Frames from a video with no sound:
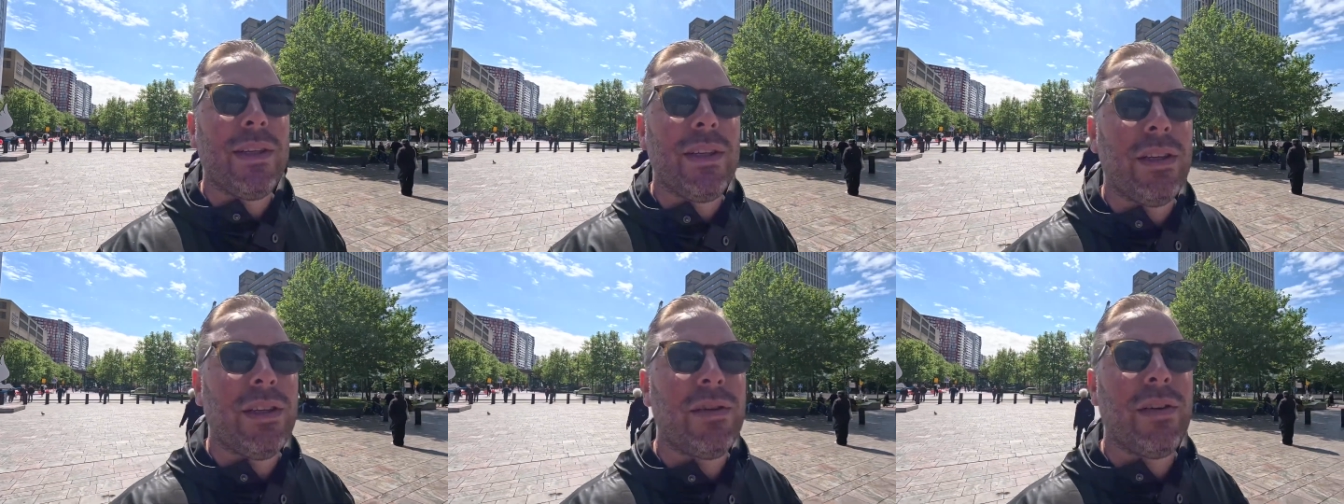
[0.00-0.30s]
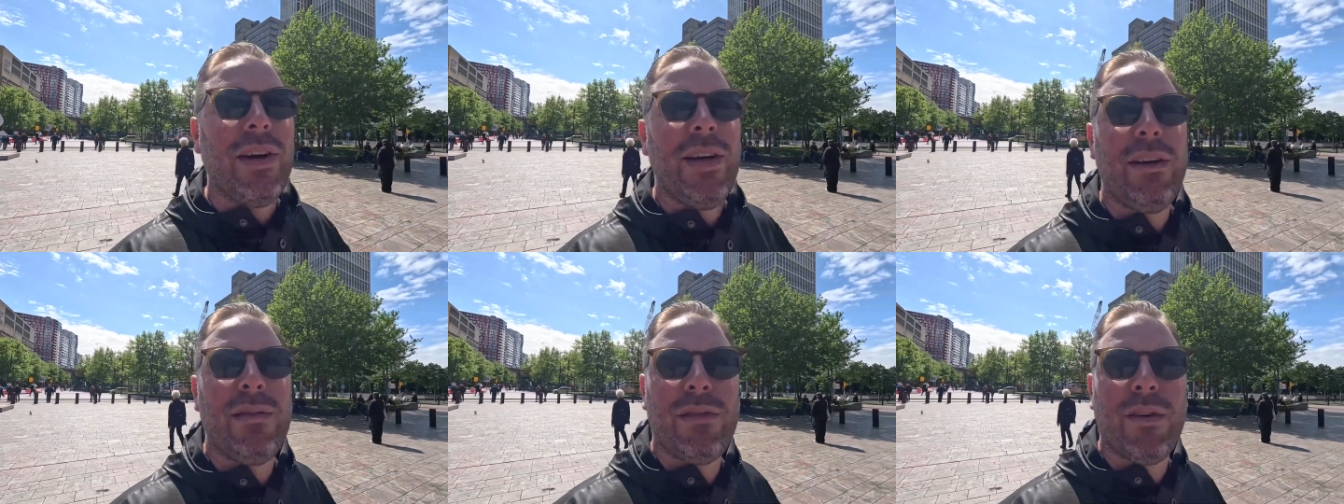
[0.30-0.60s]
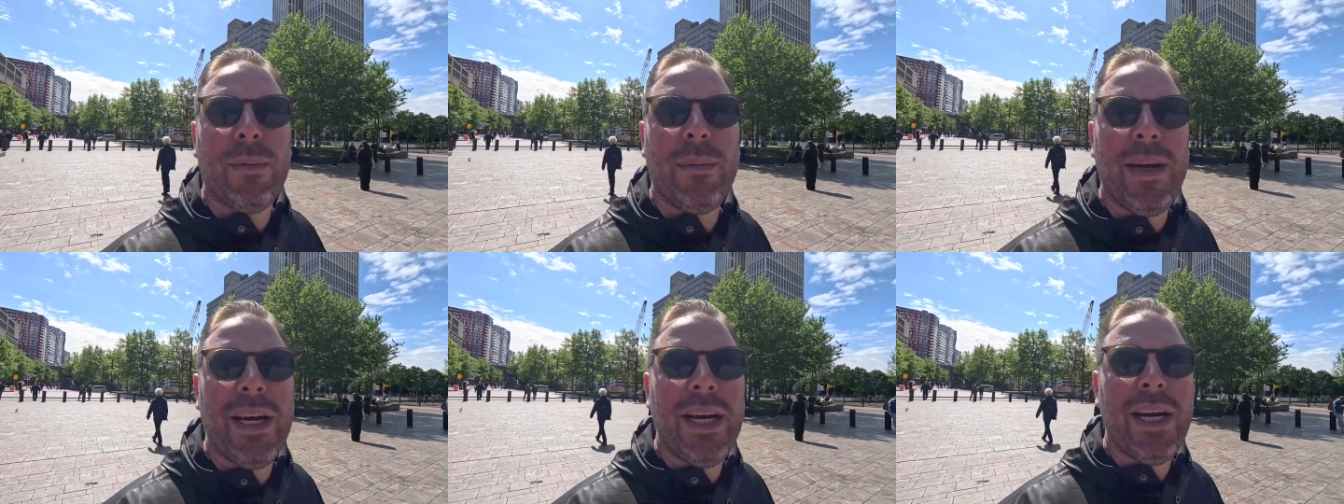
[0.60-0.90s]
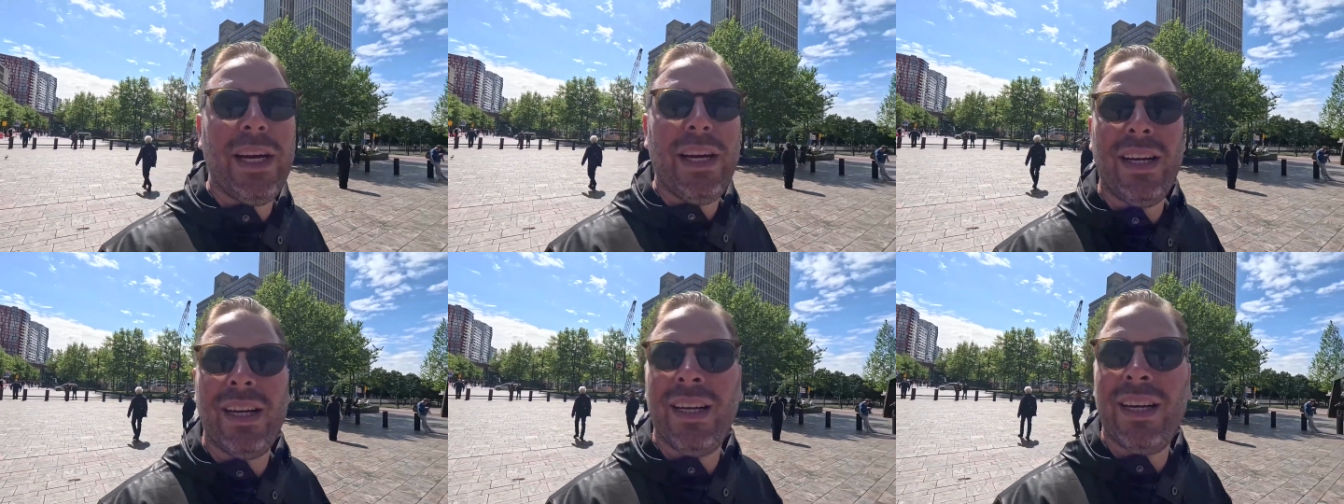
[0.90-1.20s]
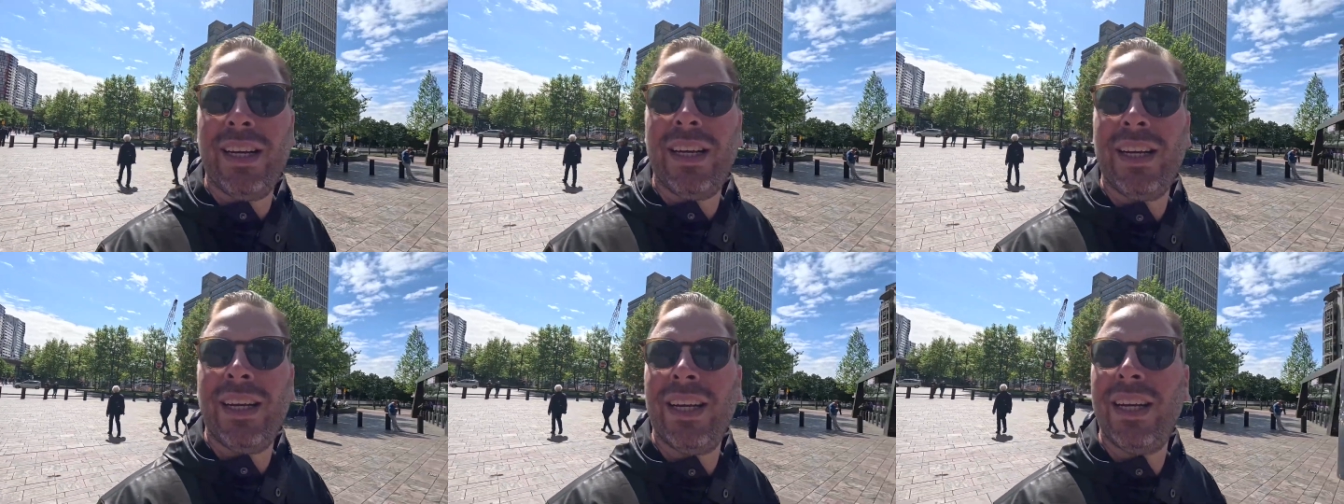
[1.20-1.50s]
the train from here,
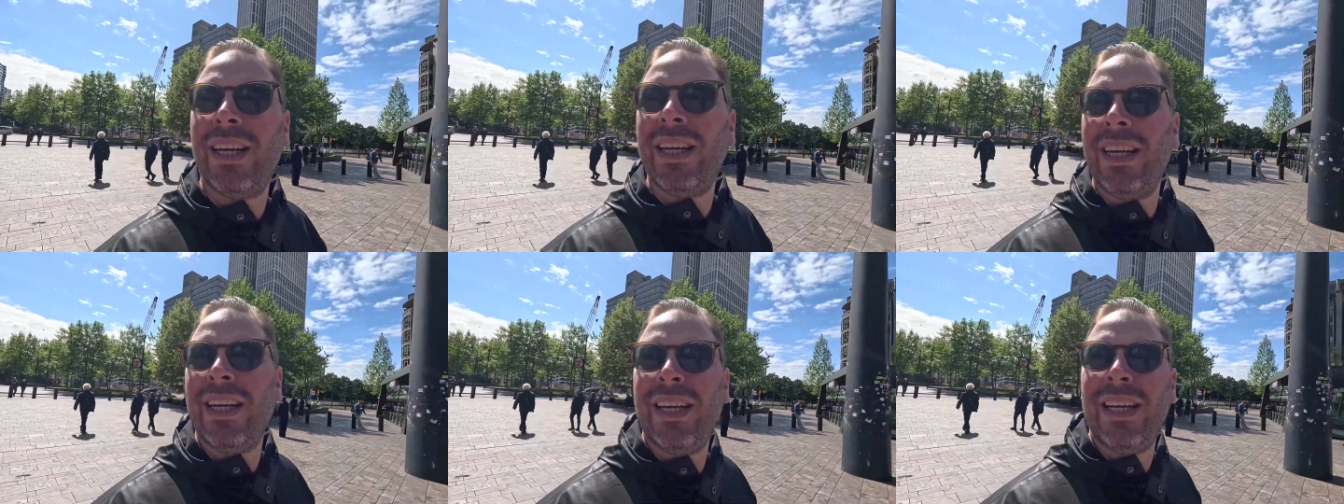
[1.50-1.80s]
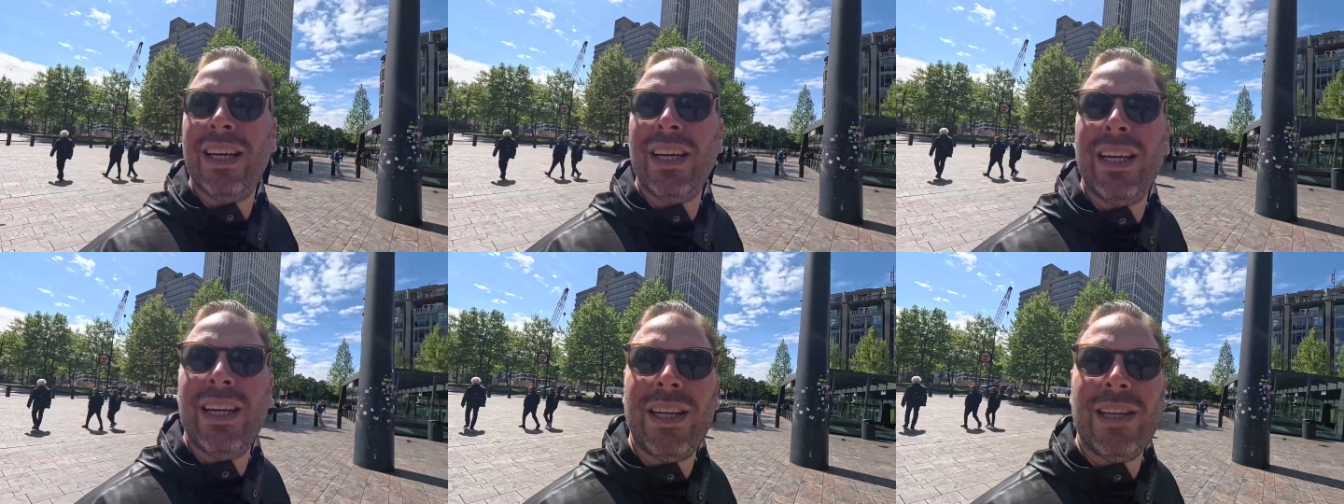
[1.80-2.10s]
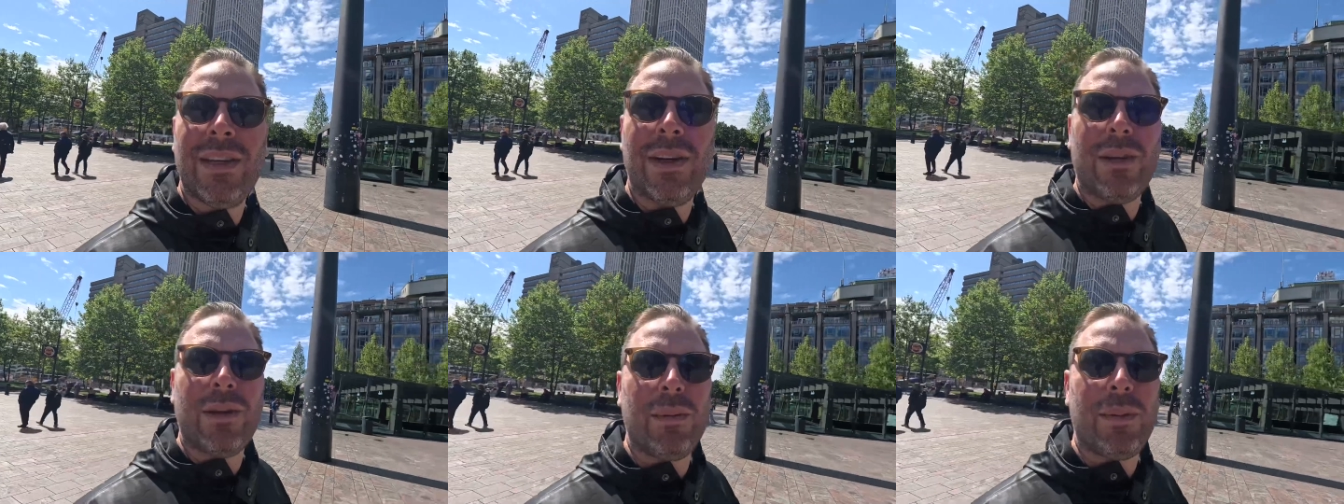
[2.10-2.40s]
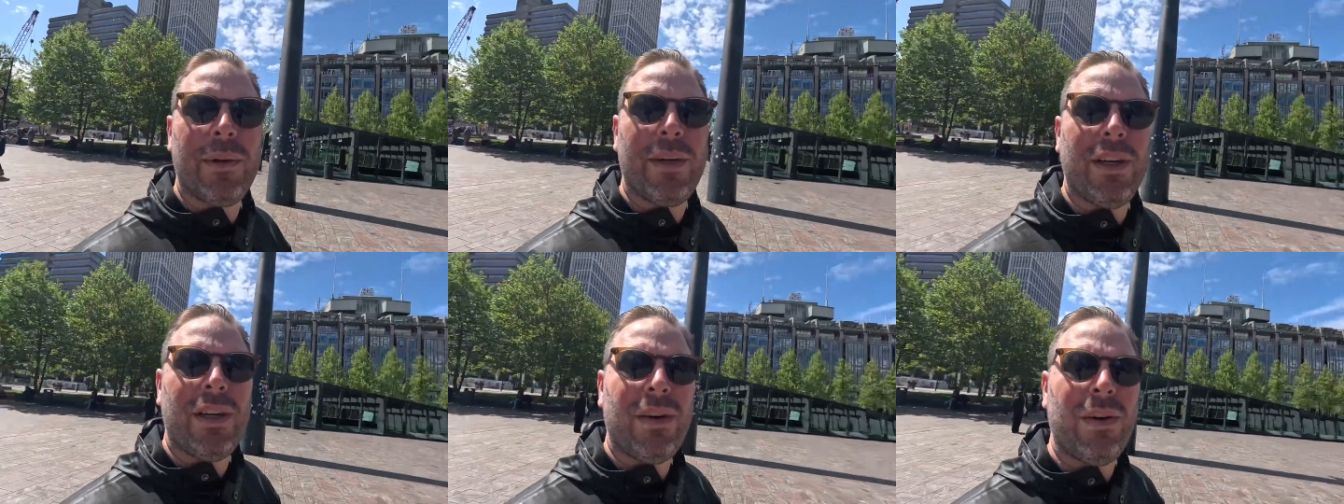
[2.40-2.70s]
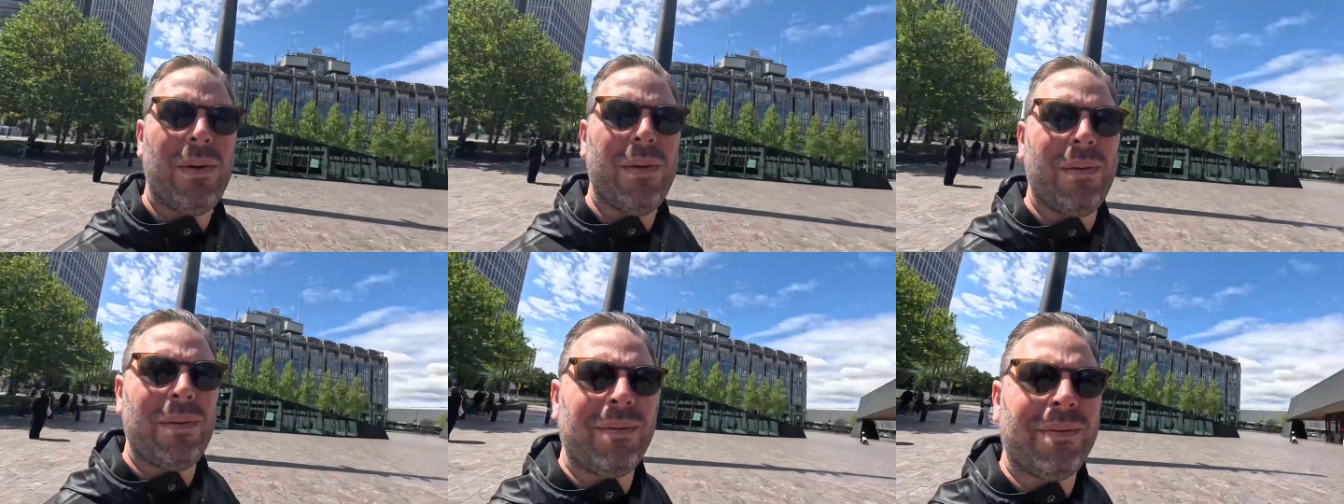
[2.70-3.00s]
so it's pretty cool.